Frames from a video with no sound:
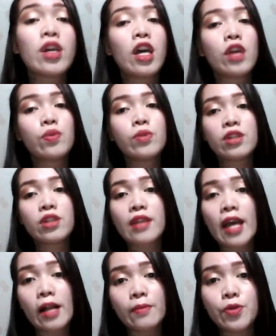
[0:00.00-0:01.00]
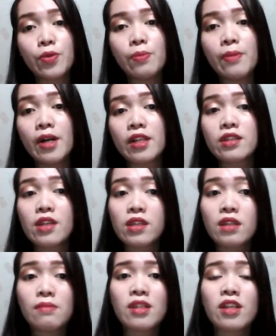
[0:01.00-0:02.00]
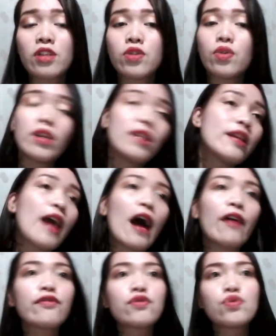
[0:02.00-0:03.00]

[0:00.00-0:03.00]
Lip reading: It will just help you, but it doesn't mean that you really have